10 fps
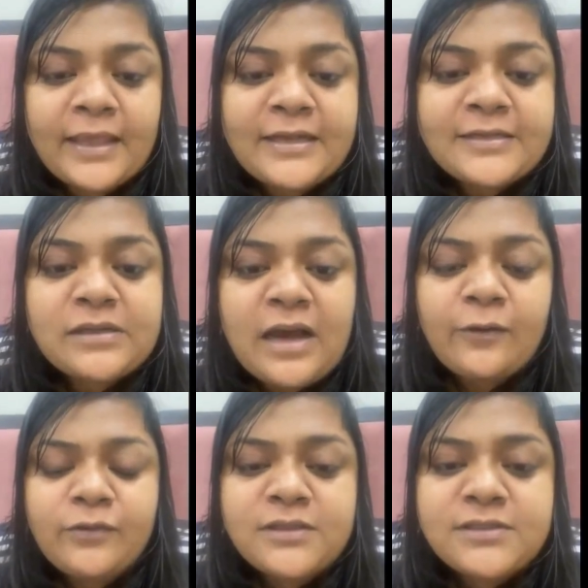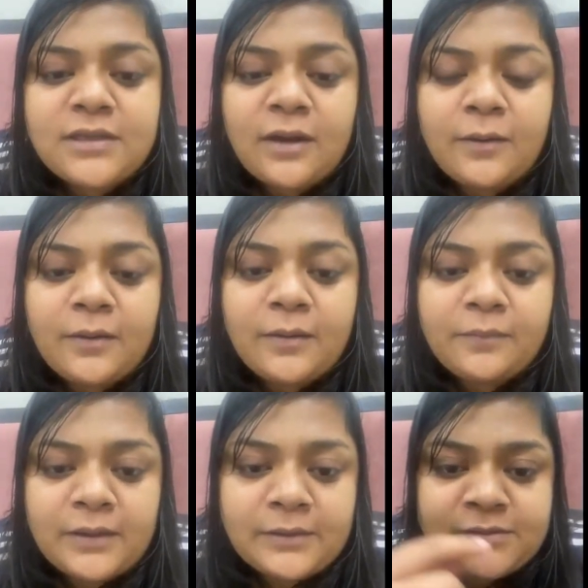So how does
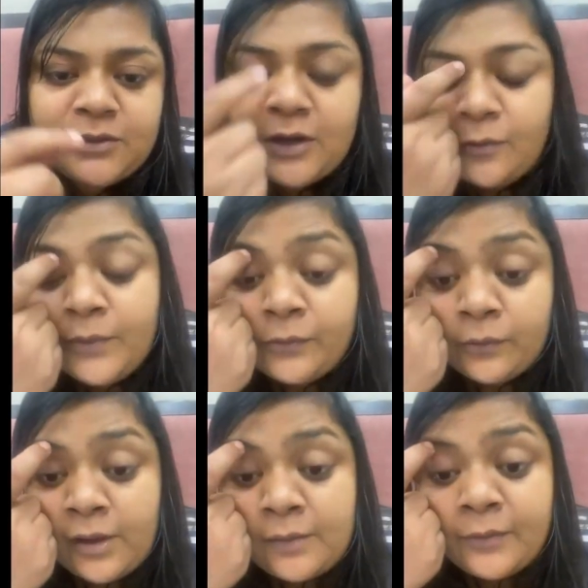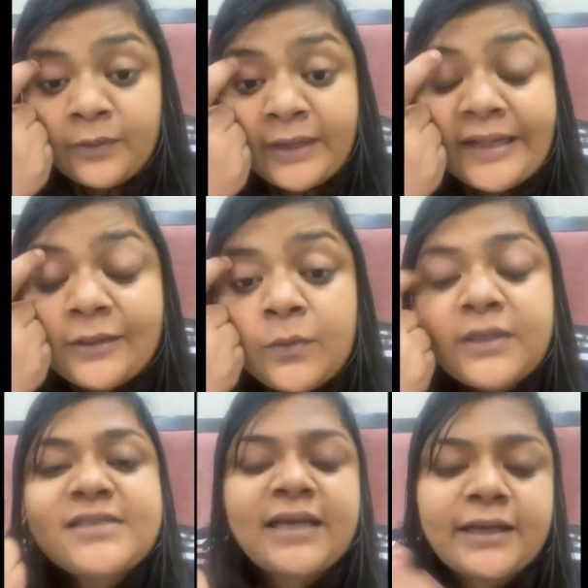so now we're talking about Ketu in
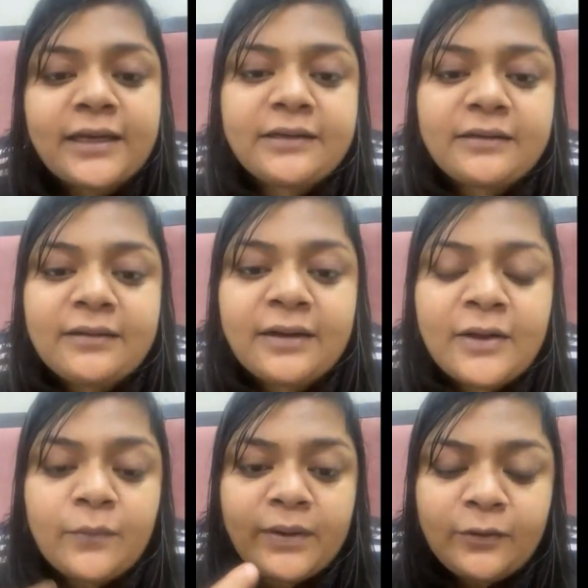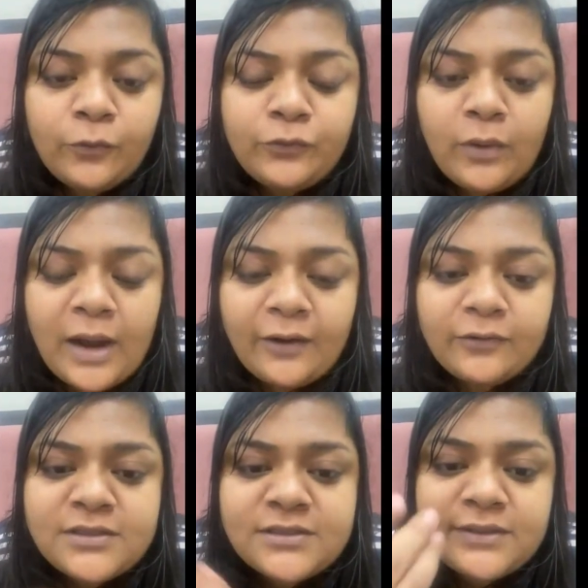the second. We'll go to how
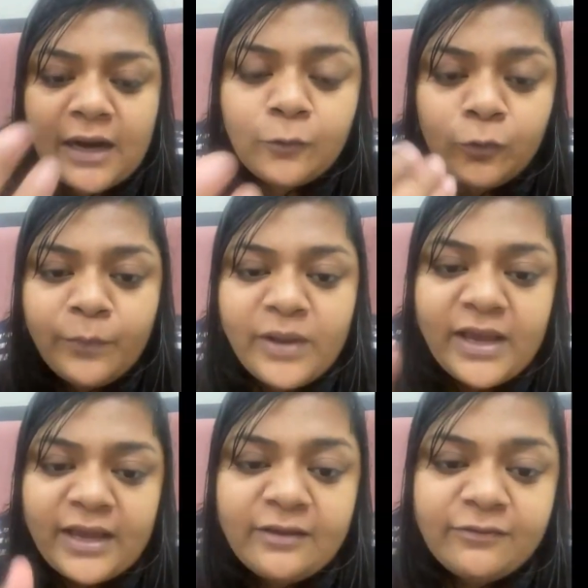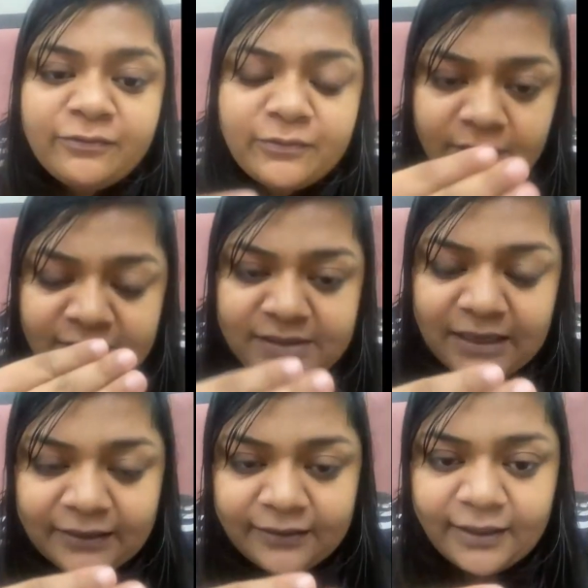does Rahu behave
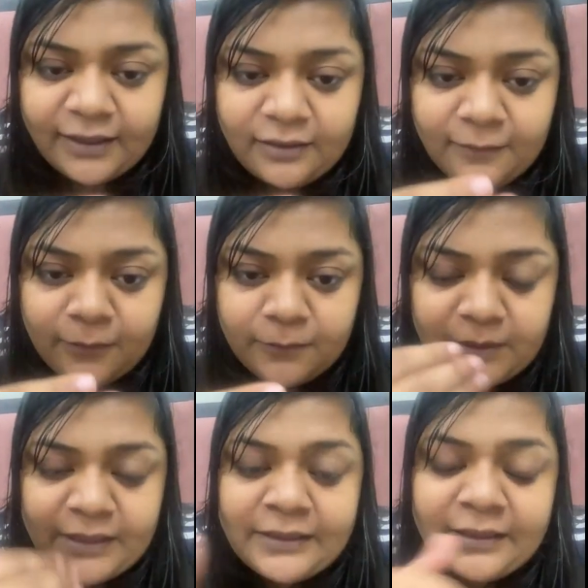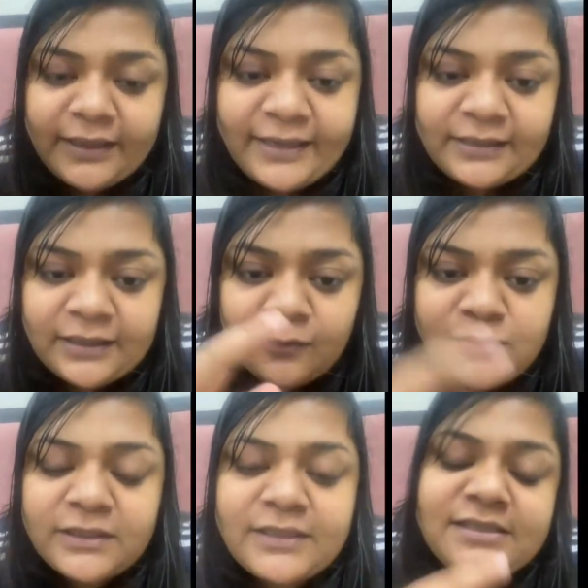exactly in the eighth
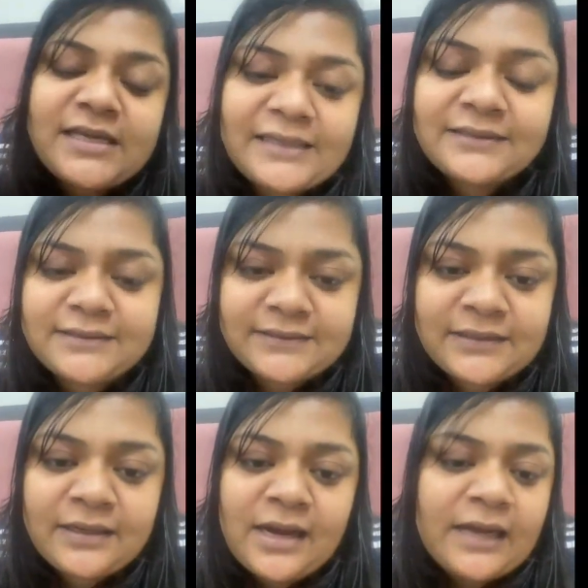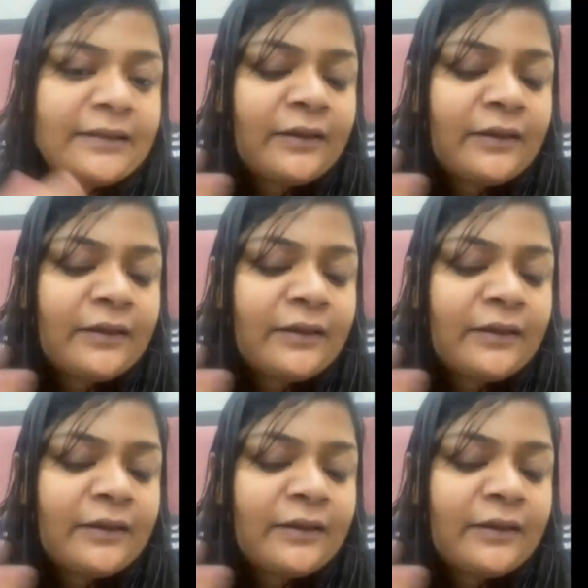house in this axis, and then